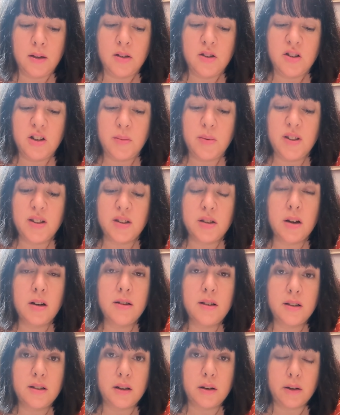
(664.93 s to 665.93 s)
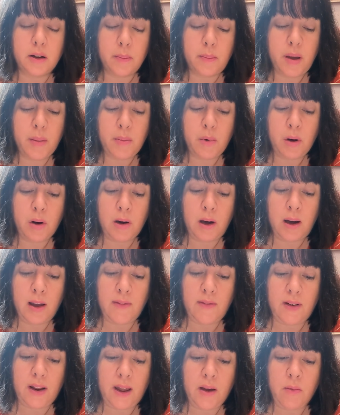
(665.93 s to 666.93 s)
She was starting to look a bit more
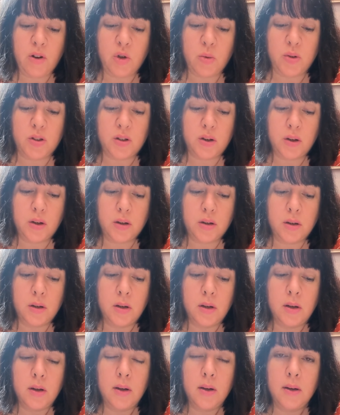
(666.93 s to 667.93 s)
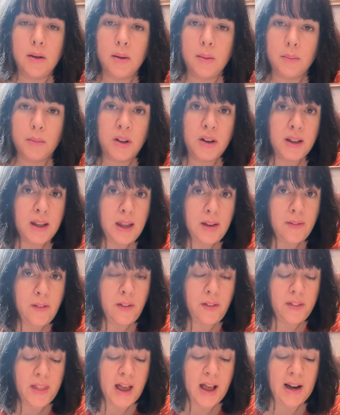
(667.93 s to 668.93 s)
lively, which was good, but
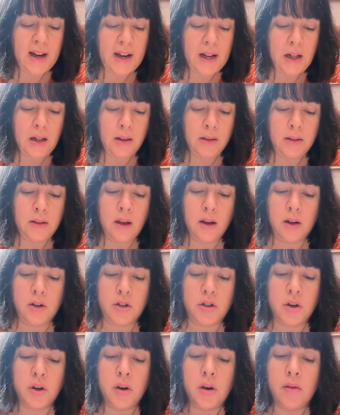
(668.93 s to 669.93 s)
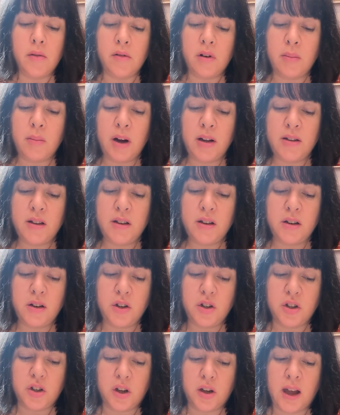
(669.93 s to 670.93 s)
even that little nudge reminded
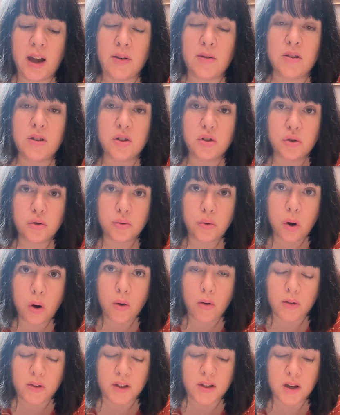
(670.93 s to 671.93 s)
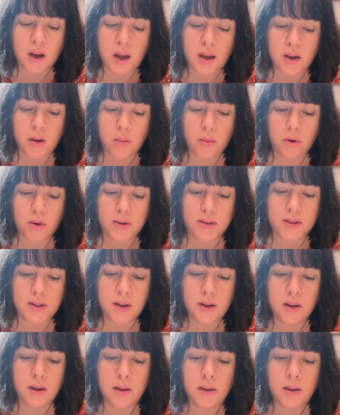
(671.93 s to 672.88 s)
Anushka how strong the tiger was.